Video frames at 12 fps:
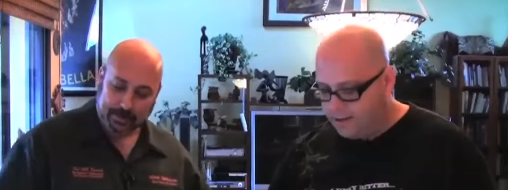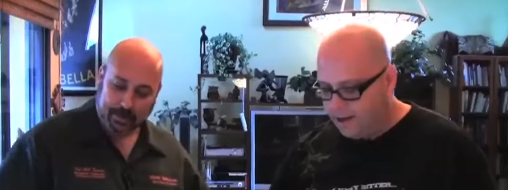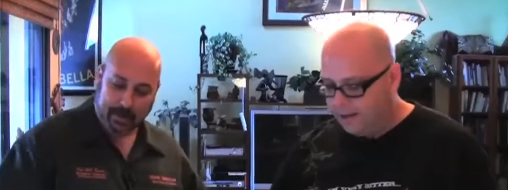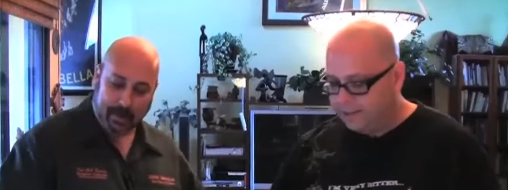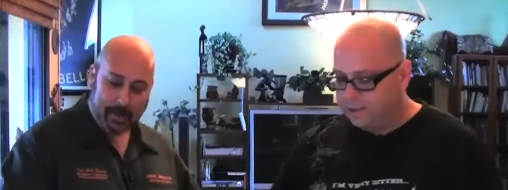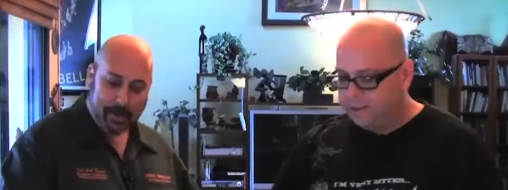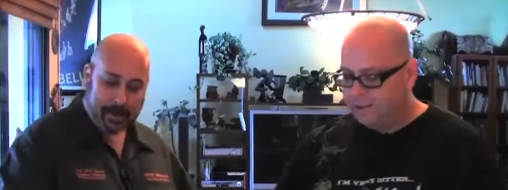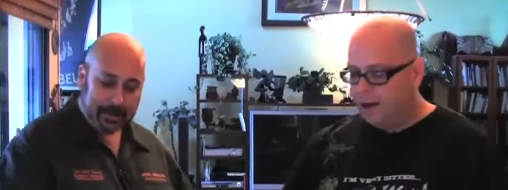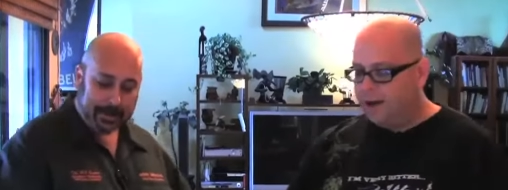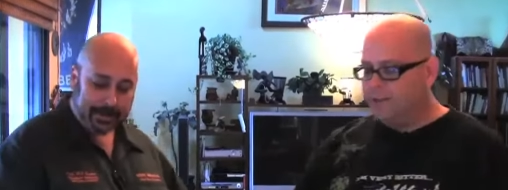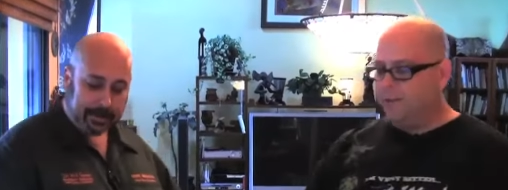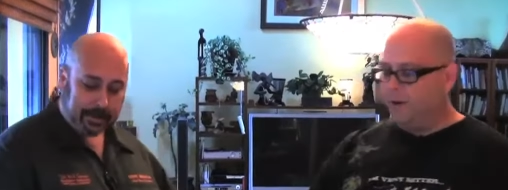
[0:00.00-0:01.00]
Speaker 1: kind of
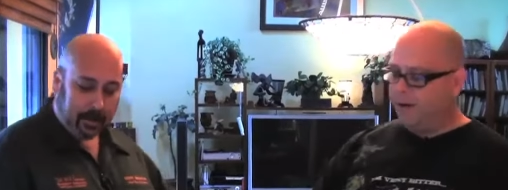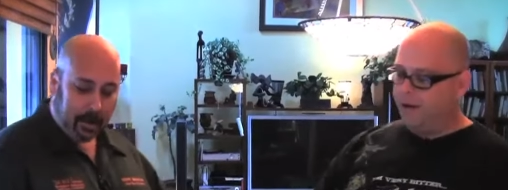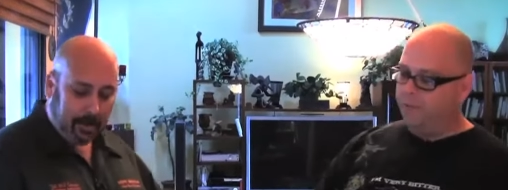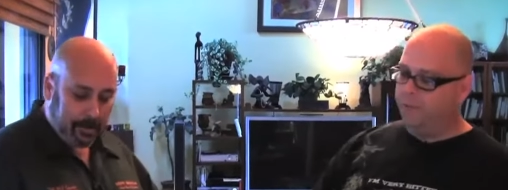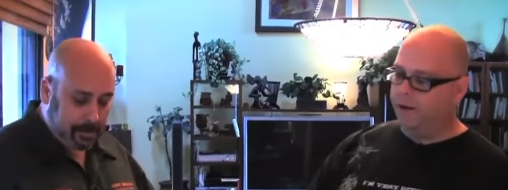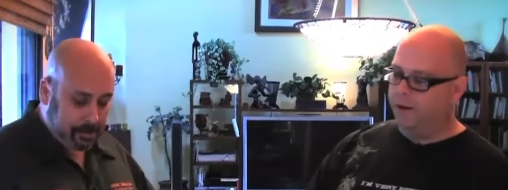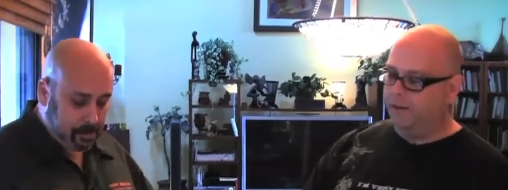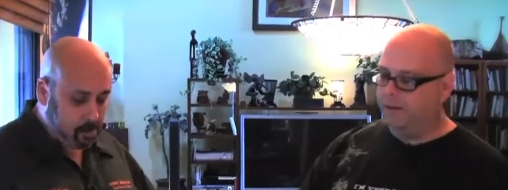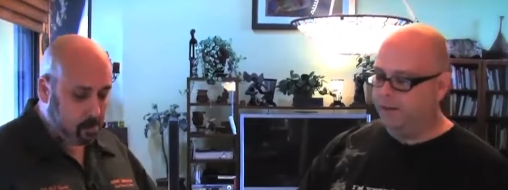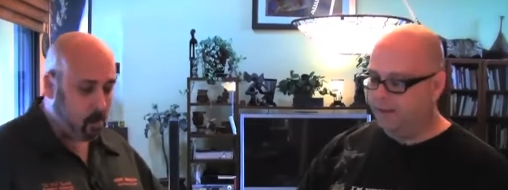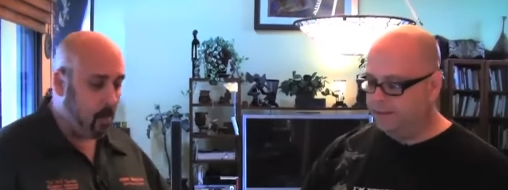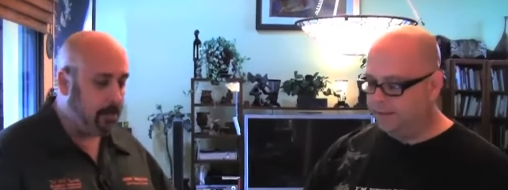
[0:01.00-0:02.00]
sauce you end up with
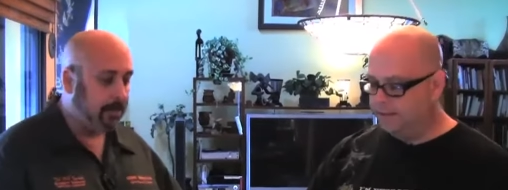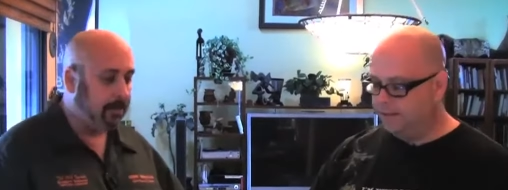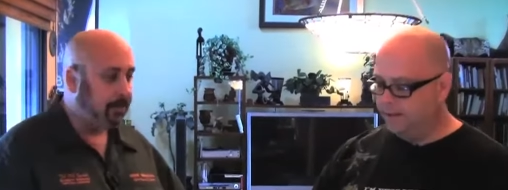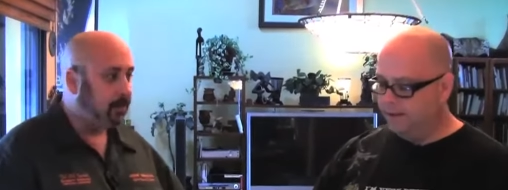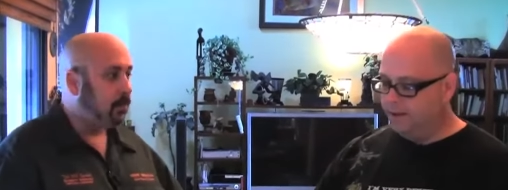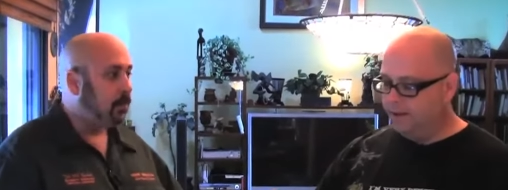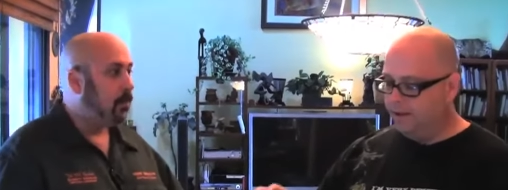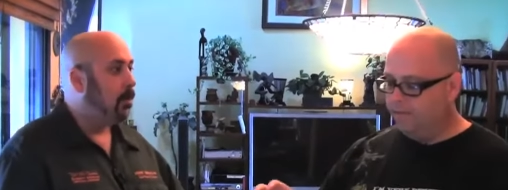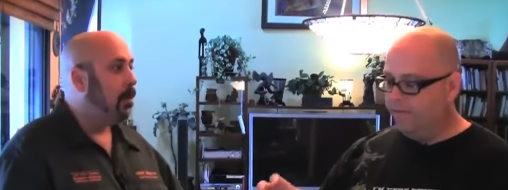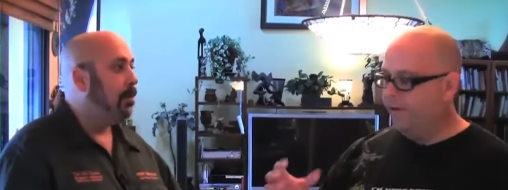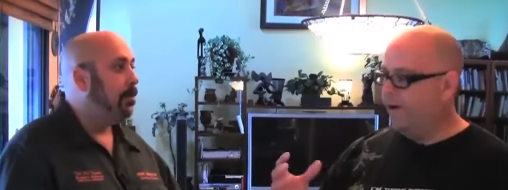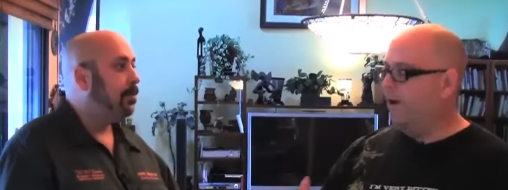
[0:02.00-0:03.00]
is
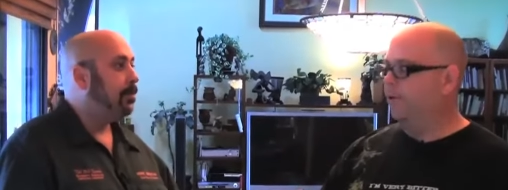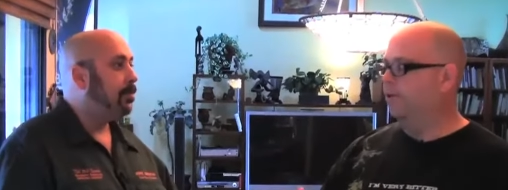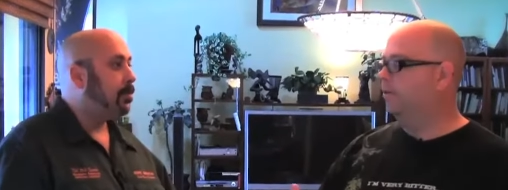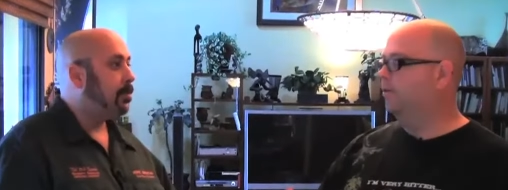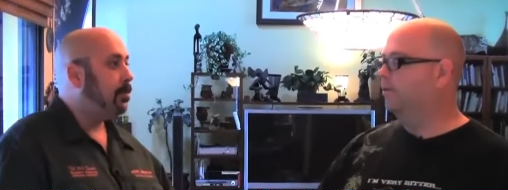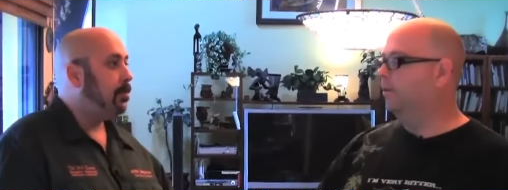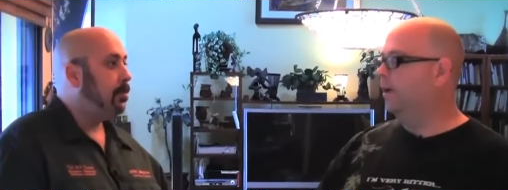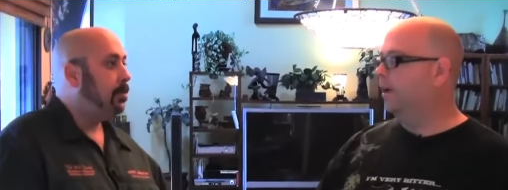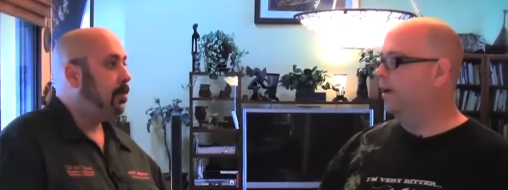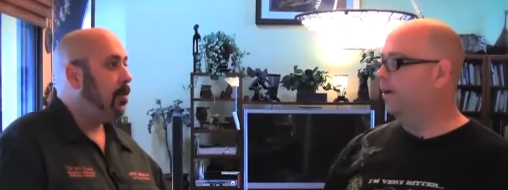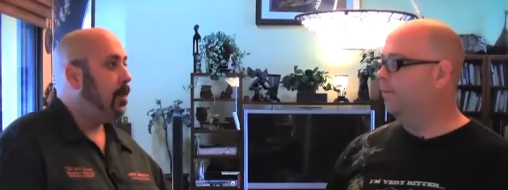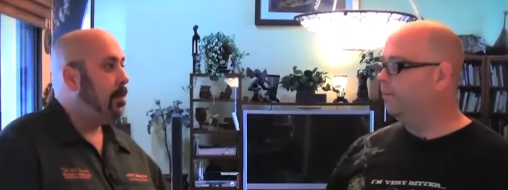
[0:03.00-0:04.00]
phenomenal.
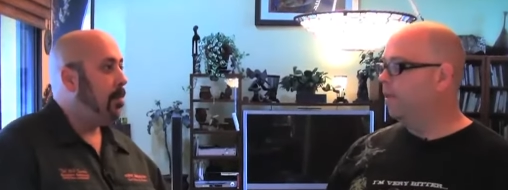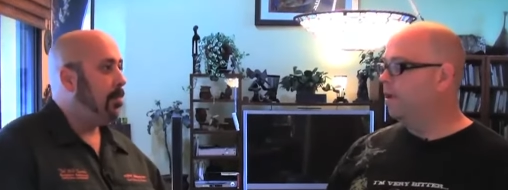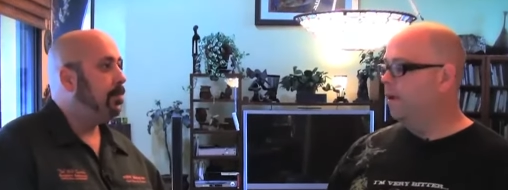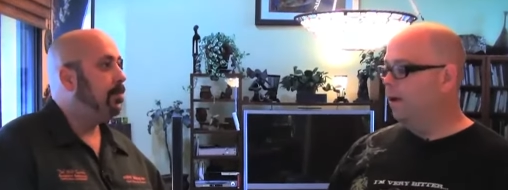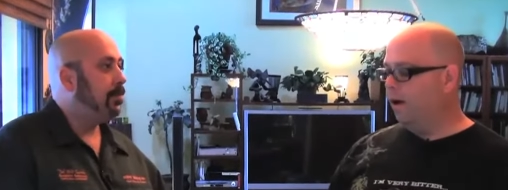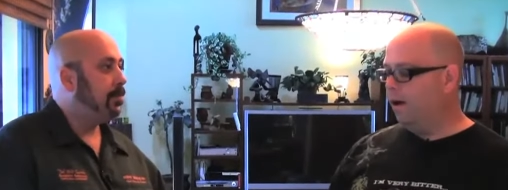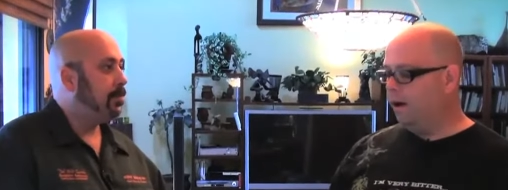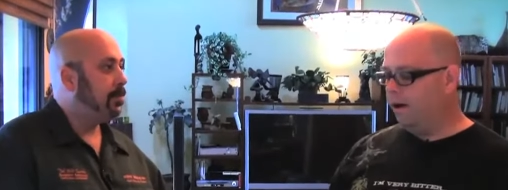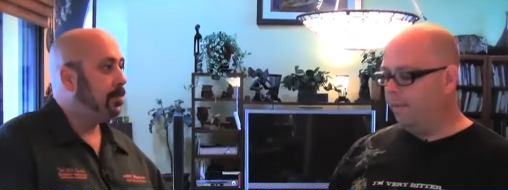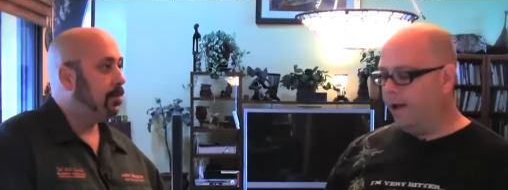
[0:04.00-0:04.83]
And um,